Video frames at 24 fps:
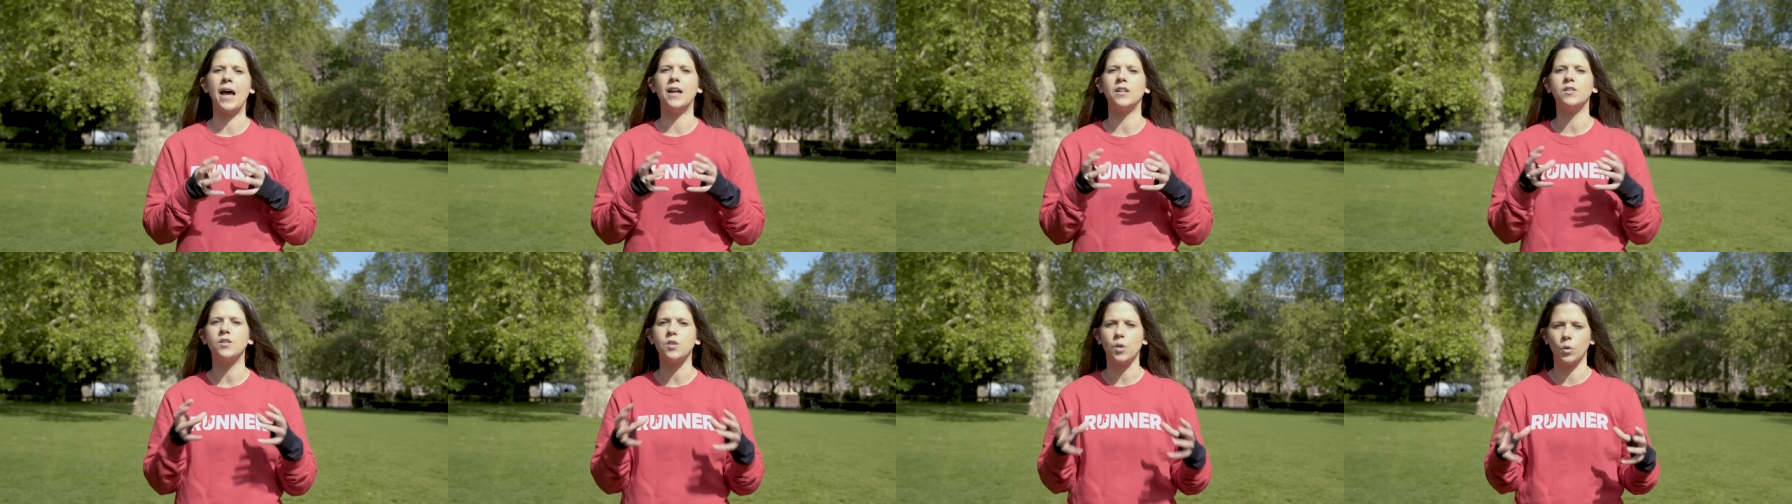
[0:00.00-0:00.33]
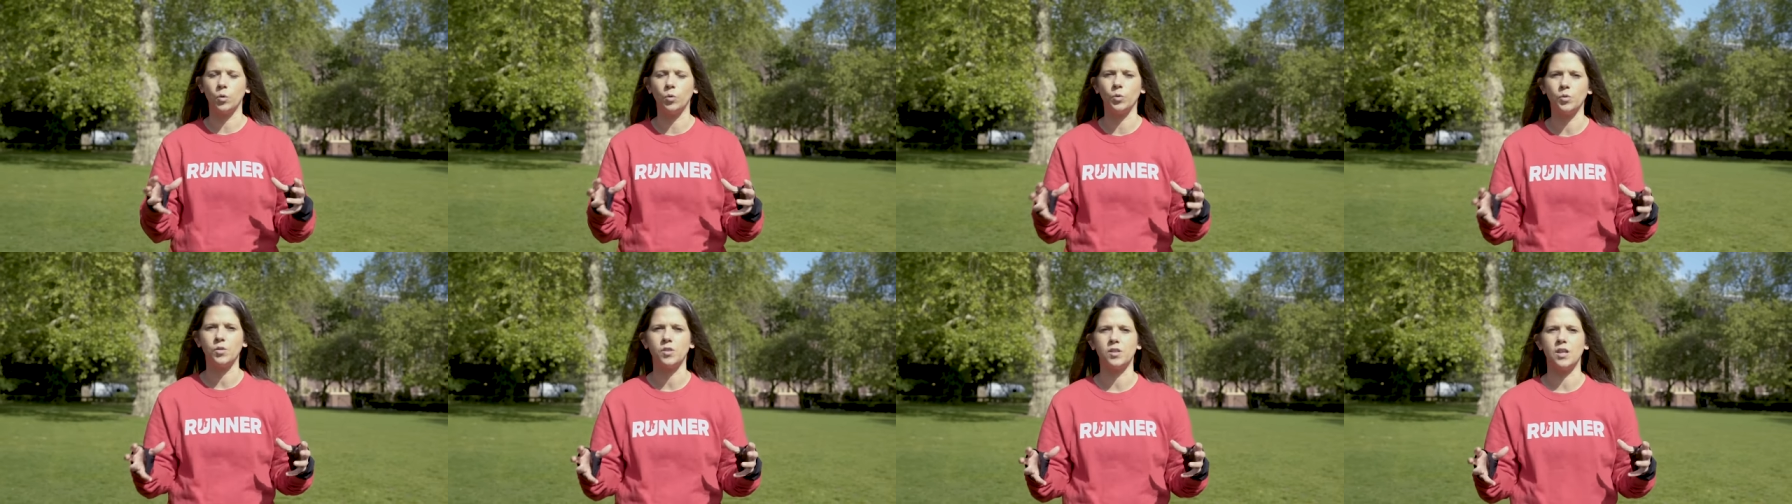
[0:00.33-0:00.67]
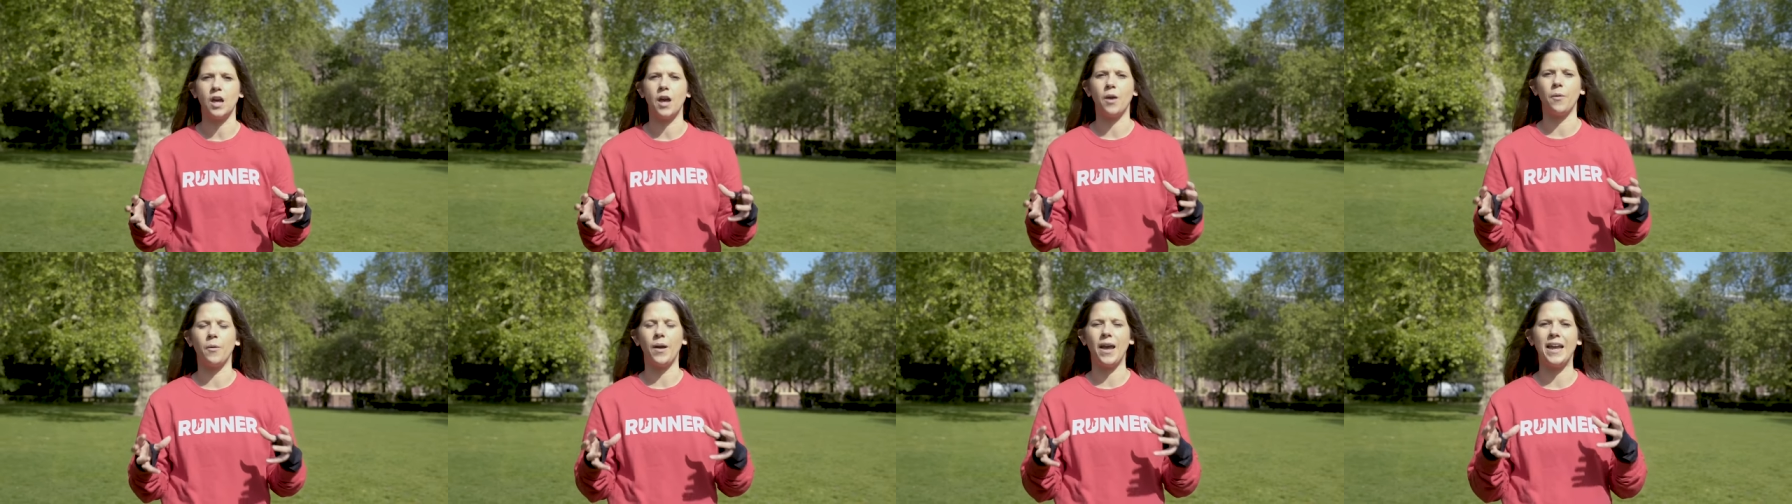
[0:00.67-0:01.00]
and
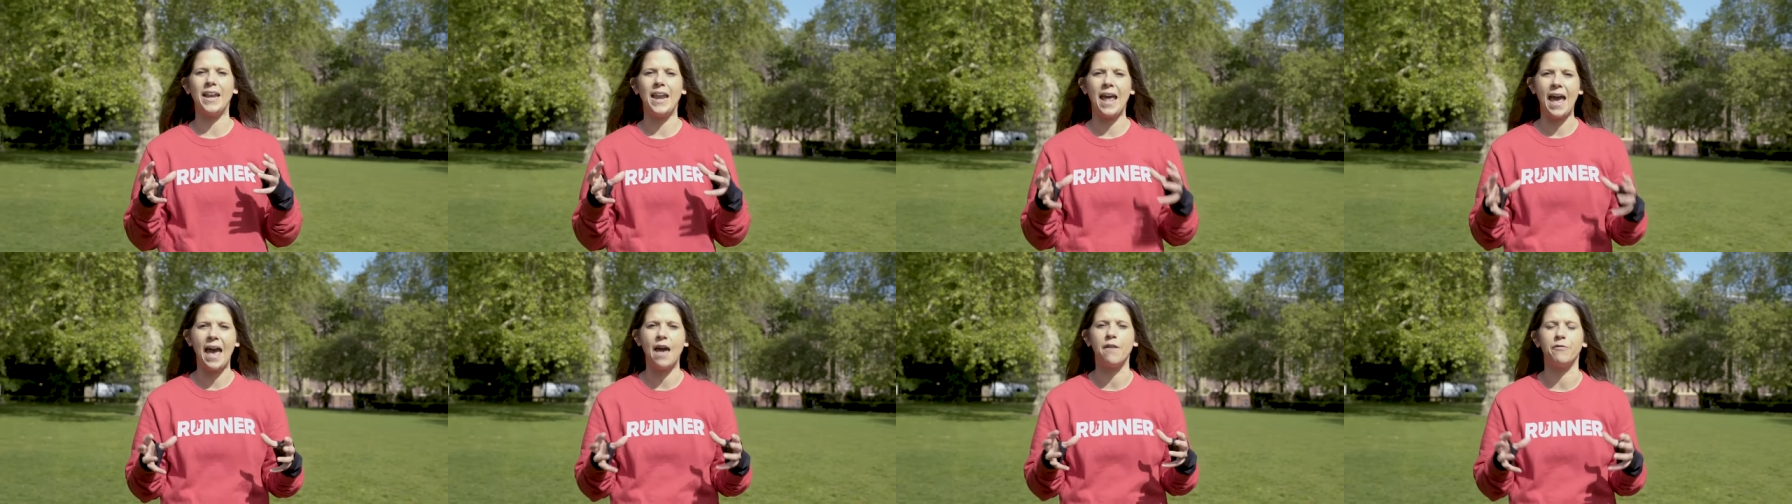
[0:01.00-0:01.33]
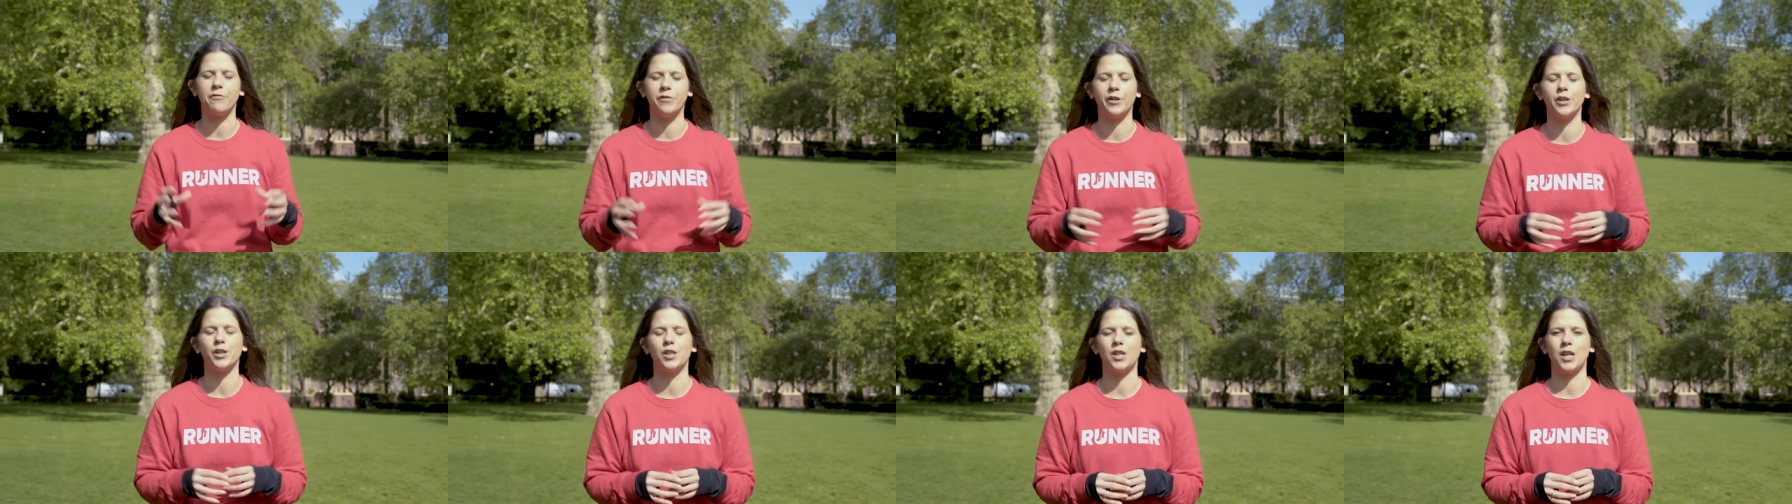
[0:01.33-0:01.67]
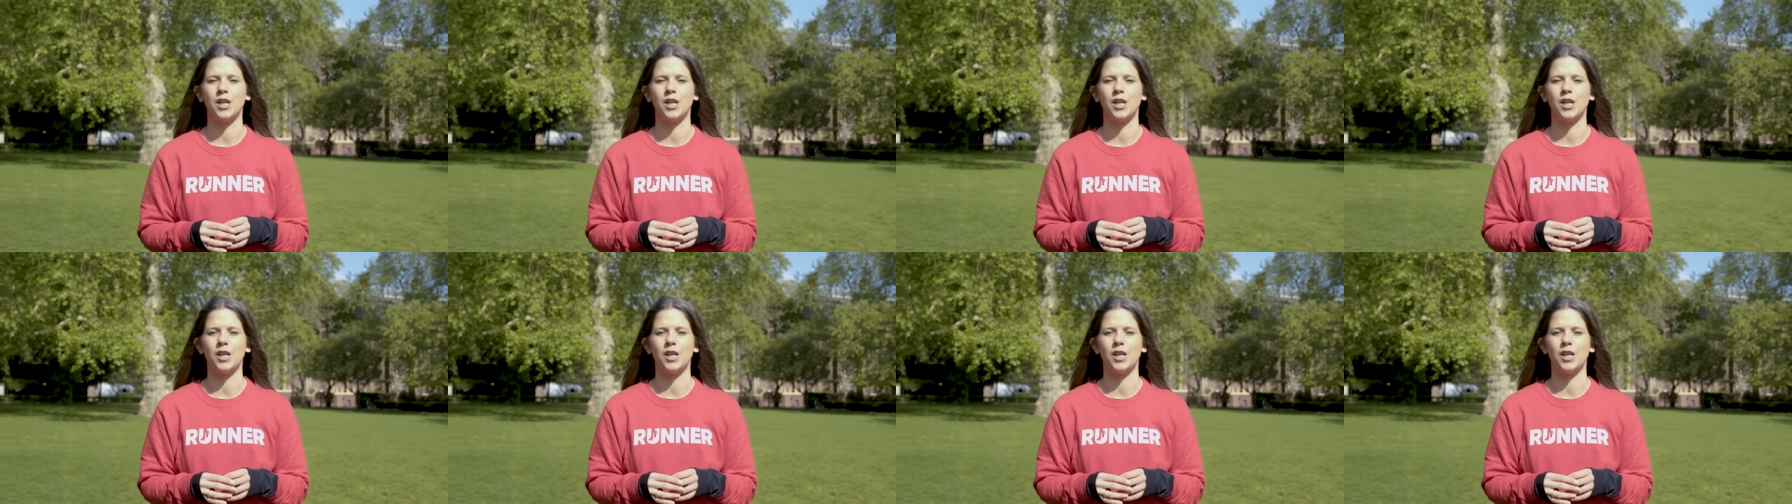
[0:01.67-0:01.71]
also in effort